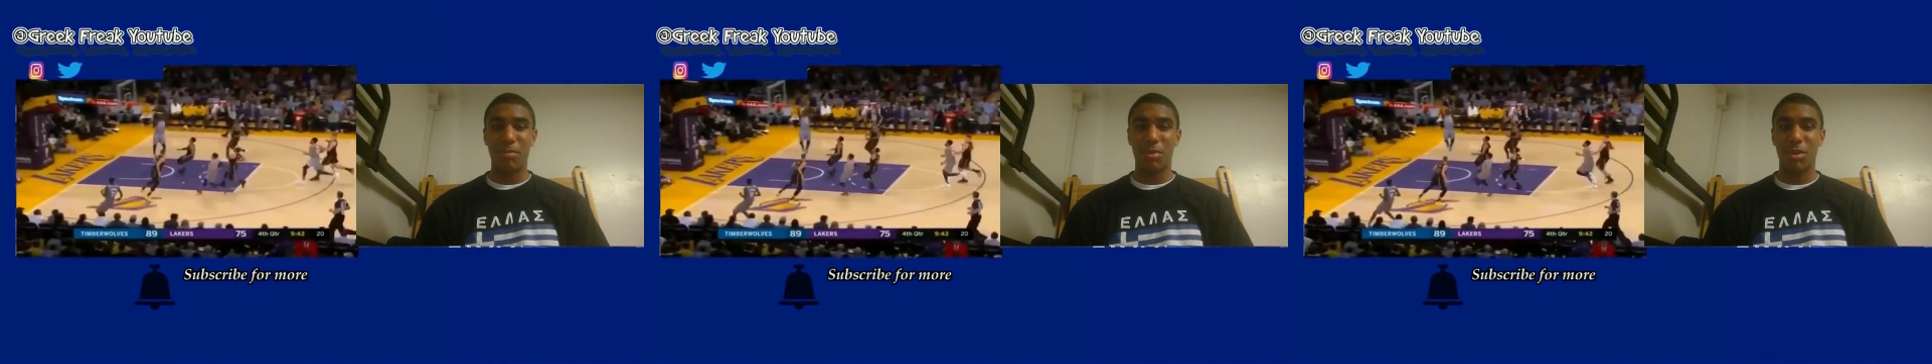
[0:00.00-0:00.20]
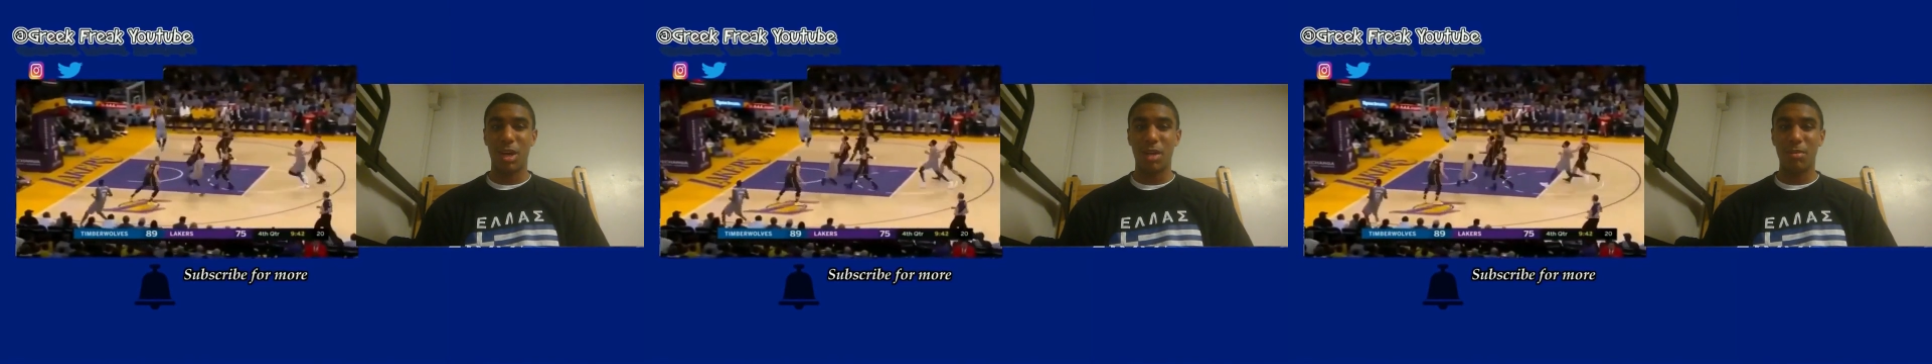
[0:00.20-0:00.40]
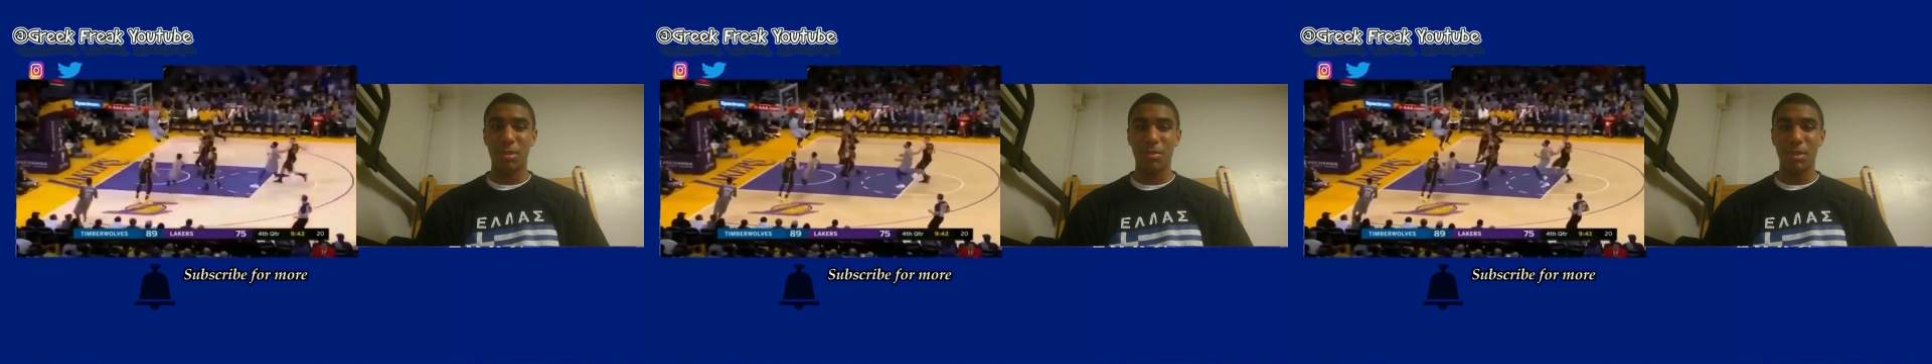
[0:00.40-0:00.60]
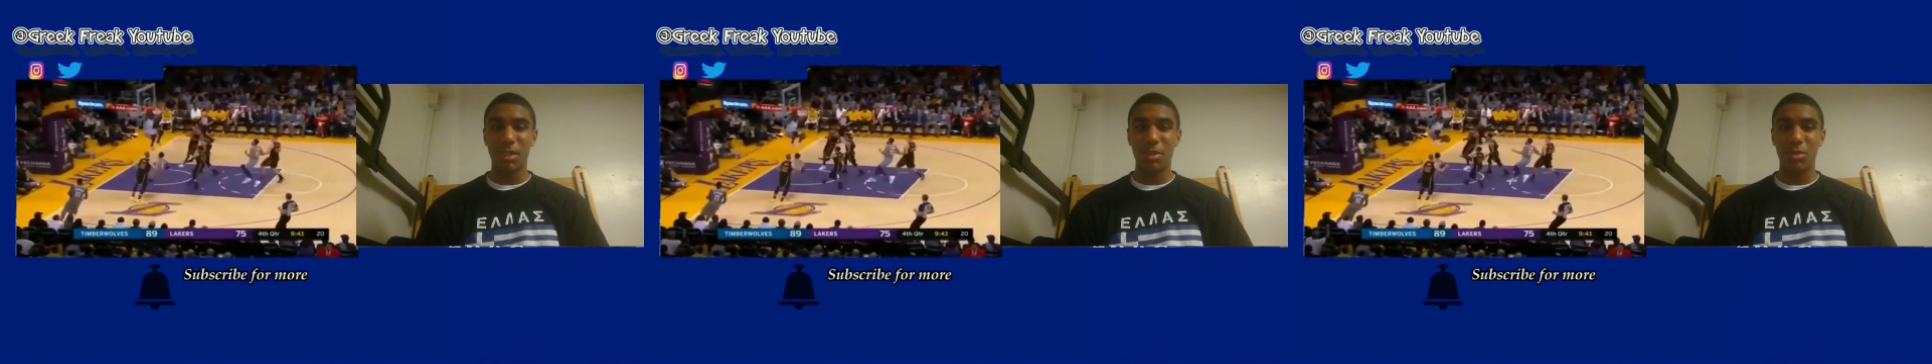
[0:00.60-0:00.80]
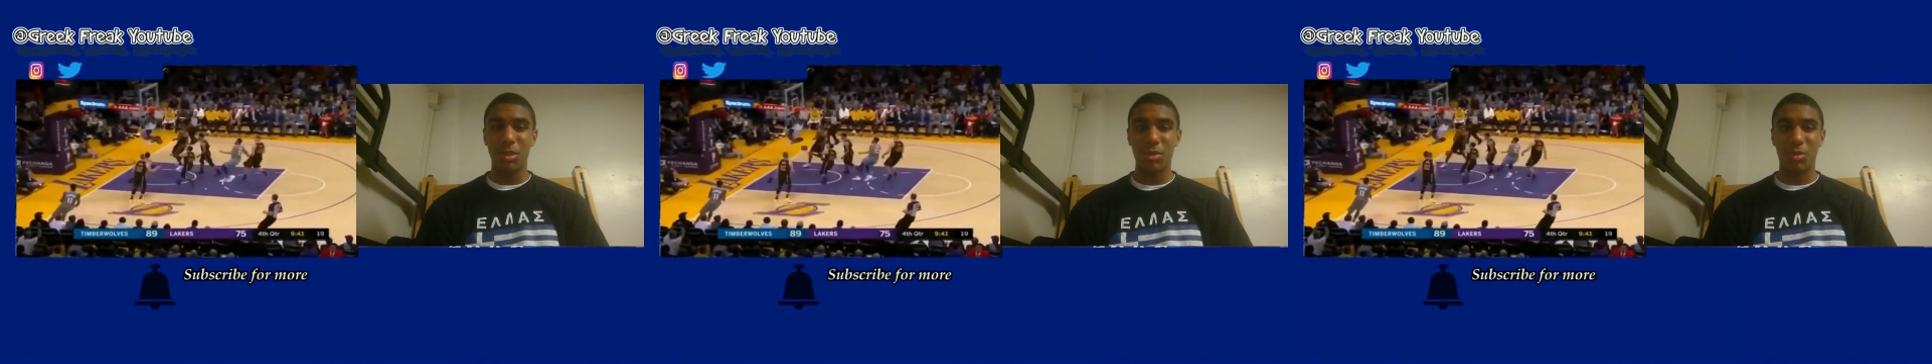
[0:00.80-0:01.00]
probably
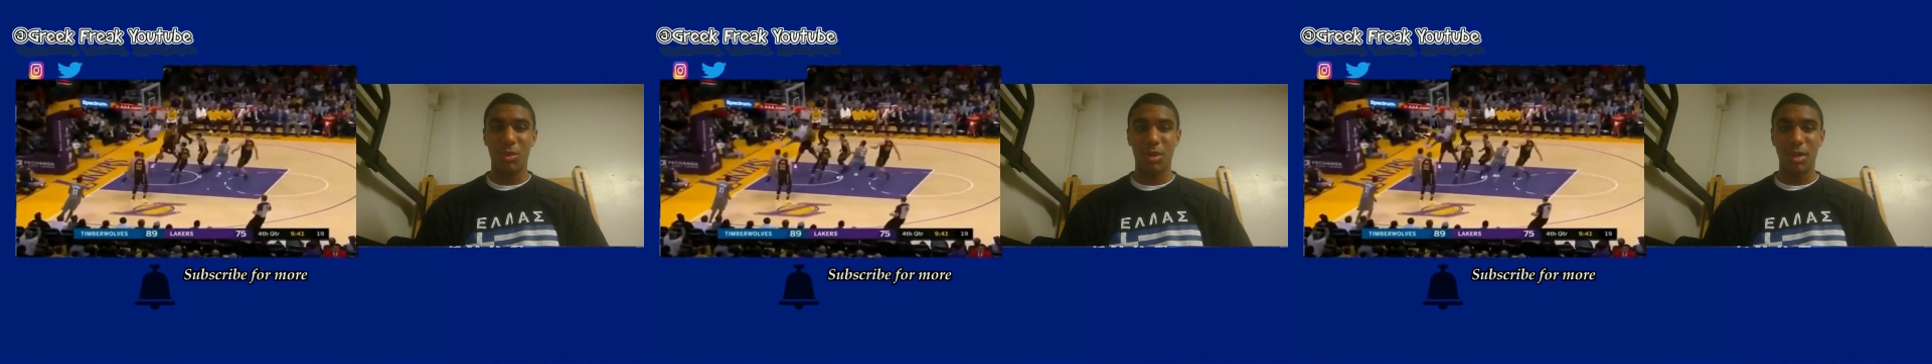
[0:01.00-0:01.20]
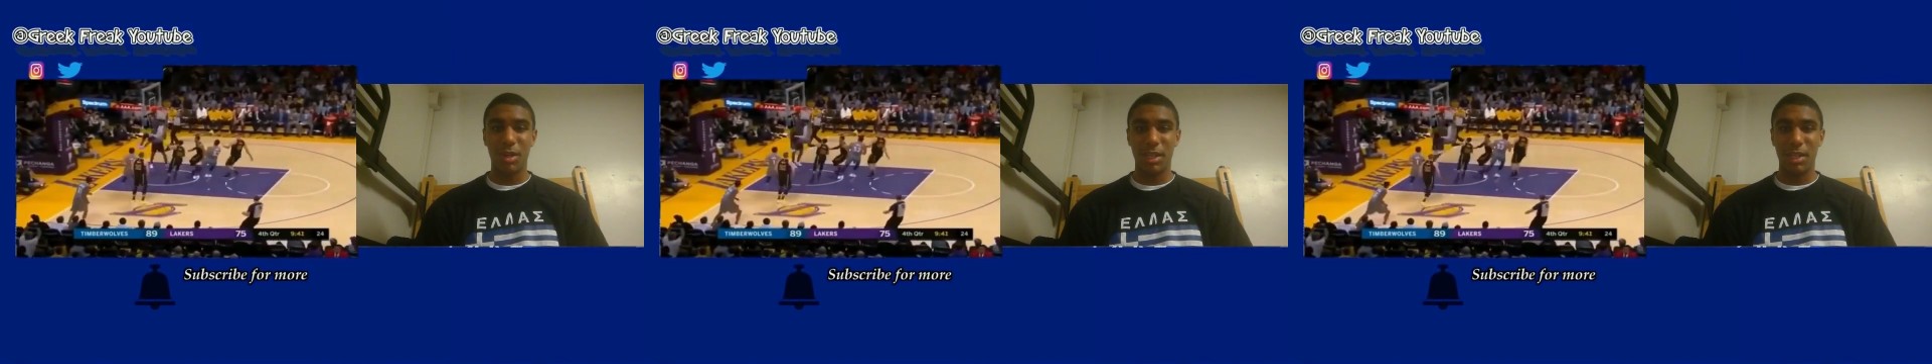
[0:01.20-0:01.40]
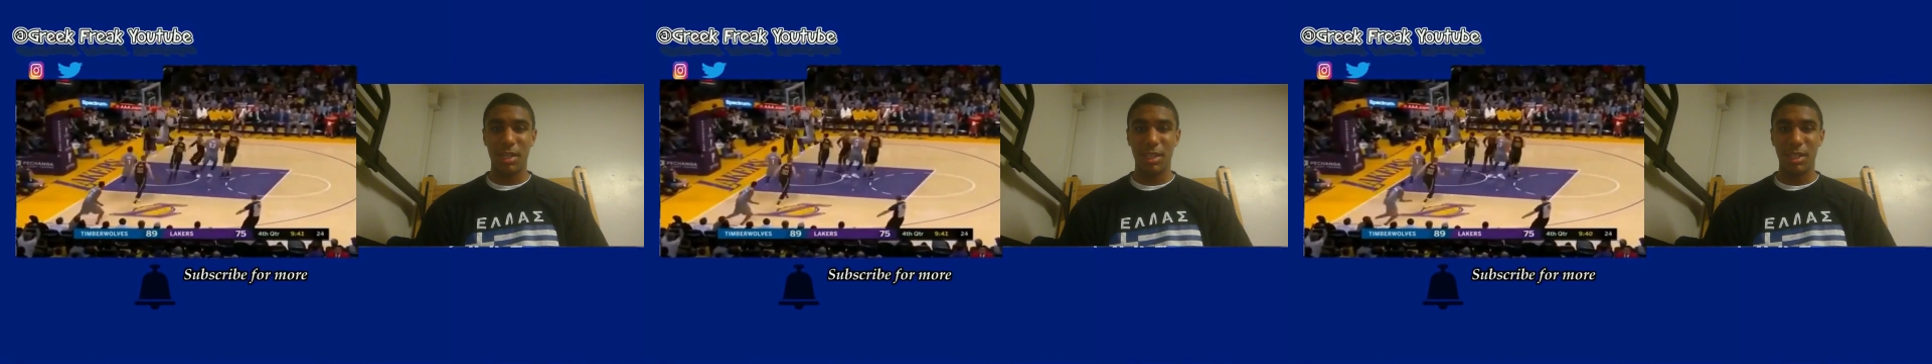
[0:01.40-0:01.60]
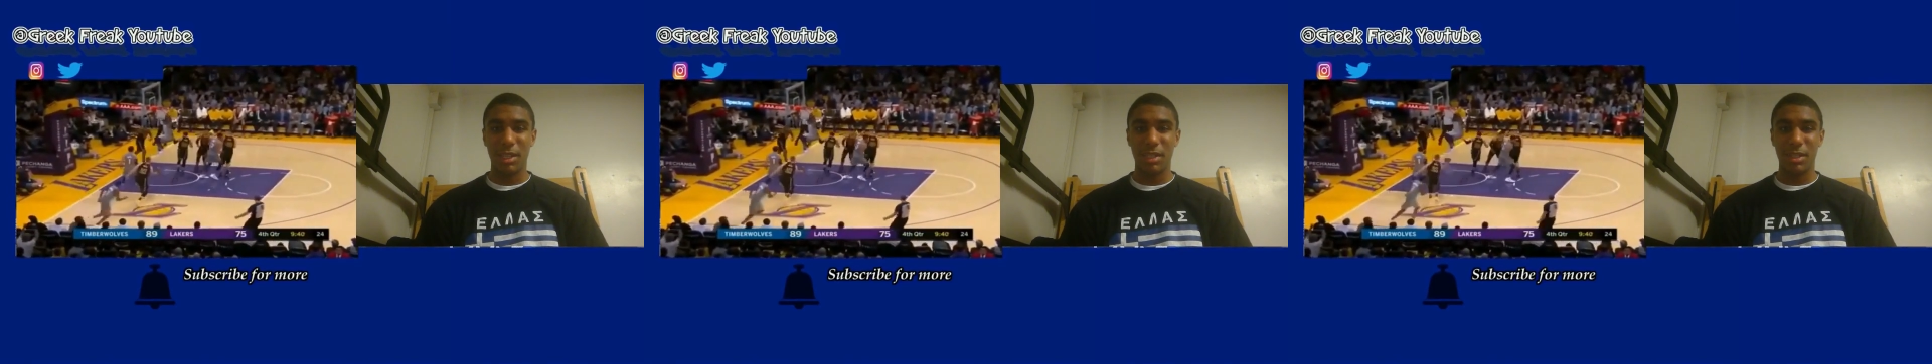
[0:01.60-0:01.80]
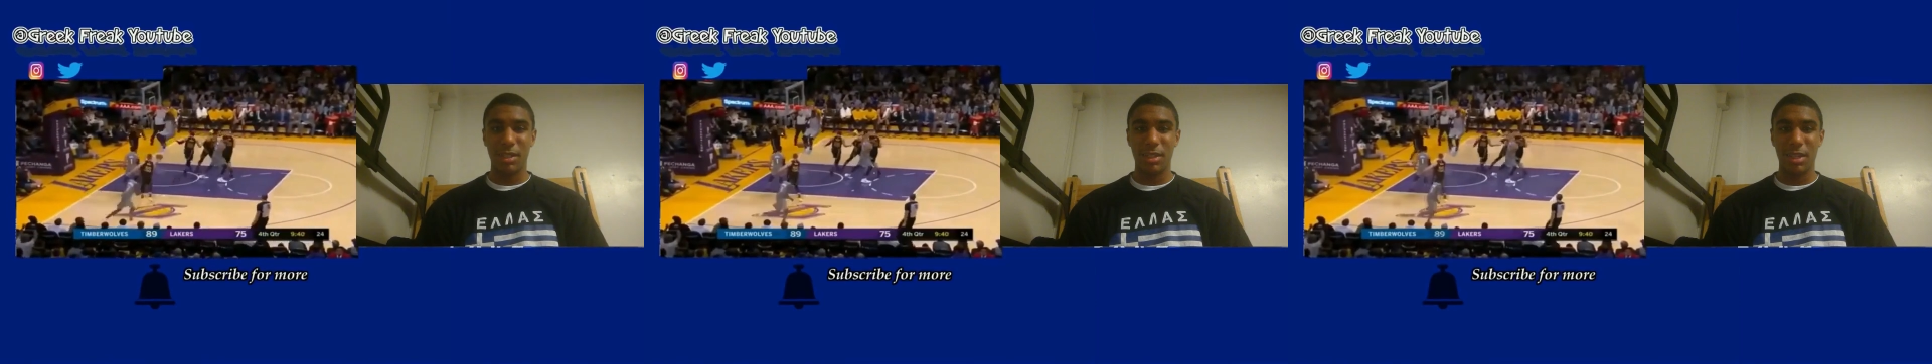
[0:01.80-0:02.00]
would want
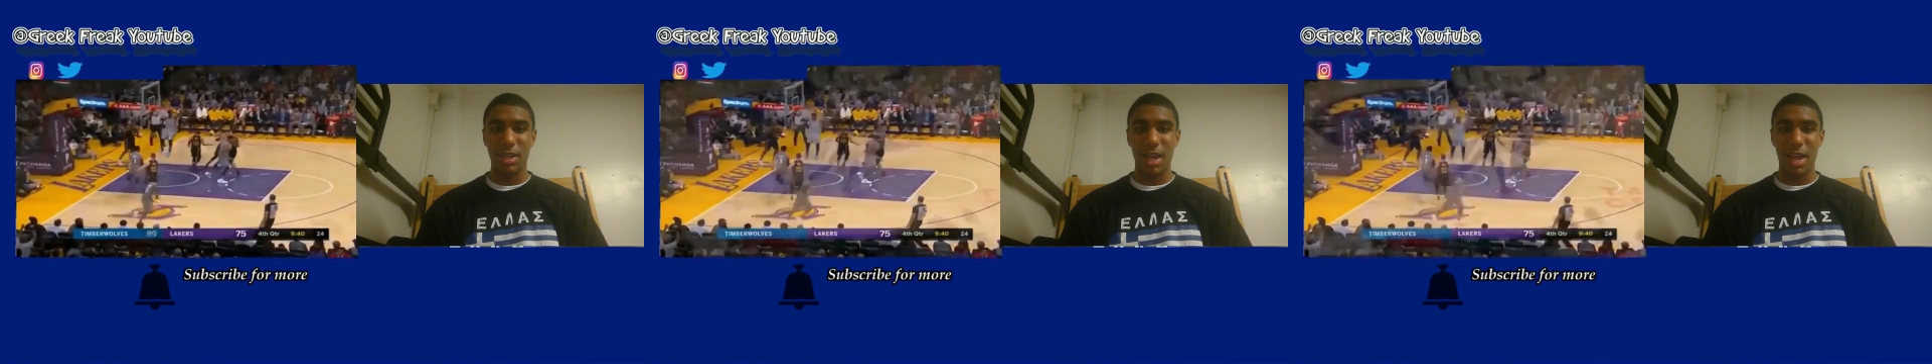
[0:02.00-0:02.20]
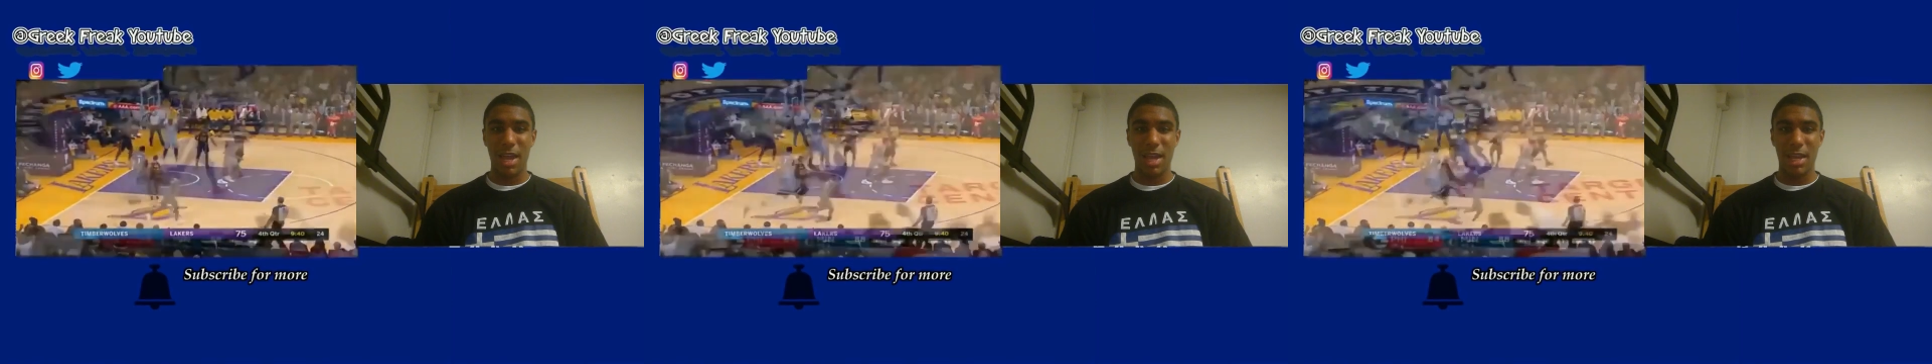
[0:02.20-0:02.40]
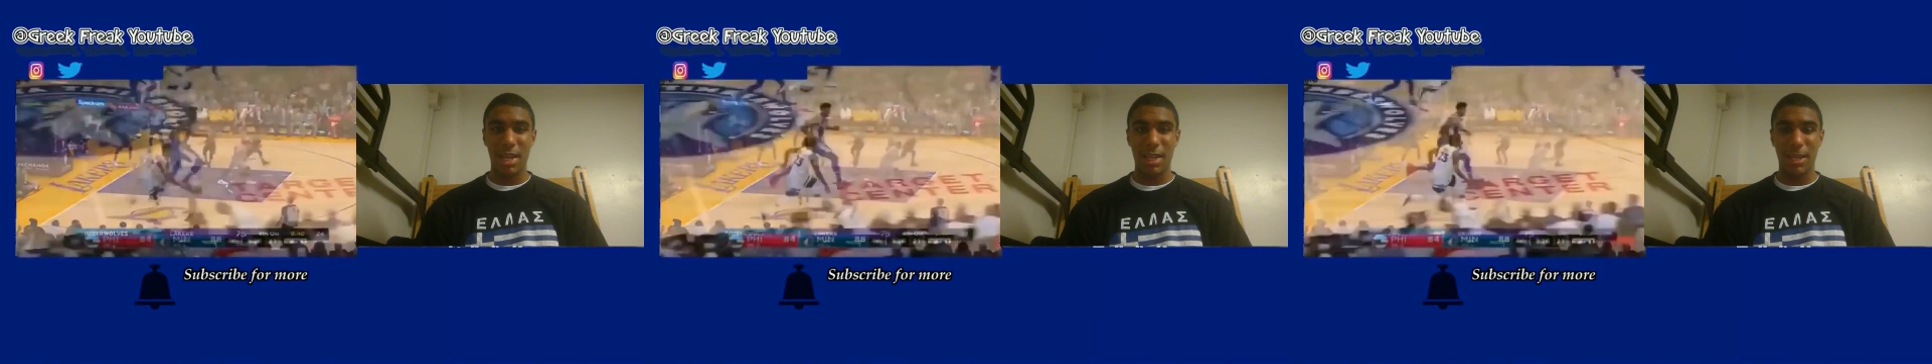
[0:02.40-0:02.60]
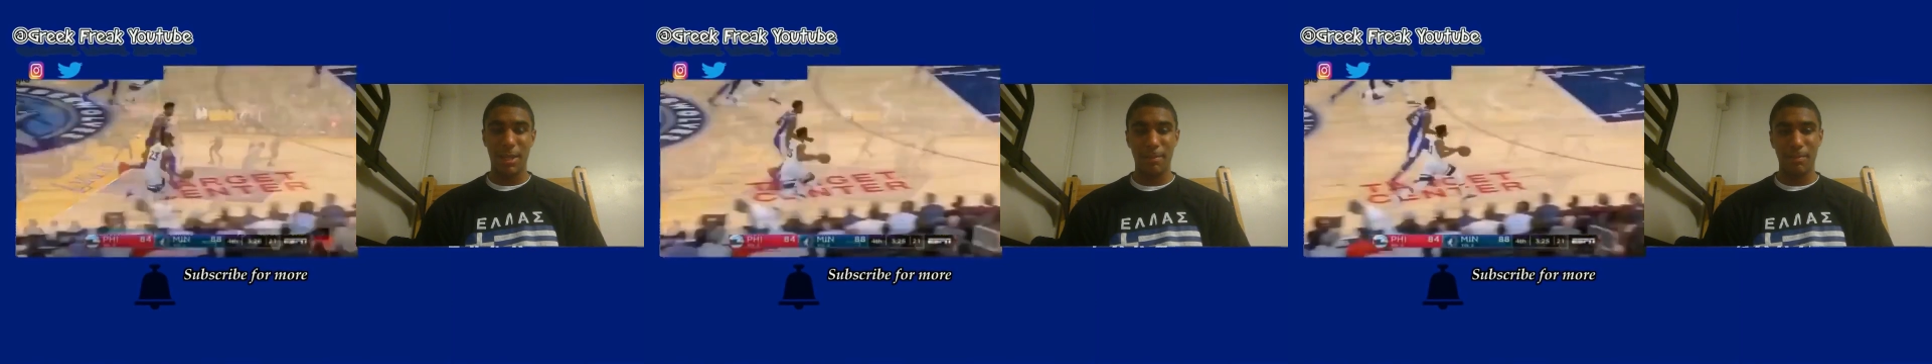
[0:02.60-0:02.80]
either a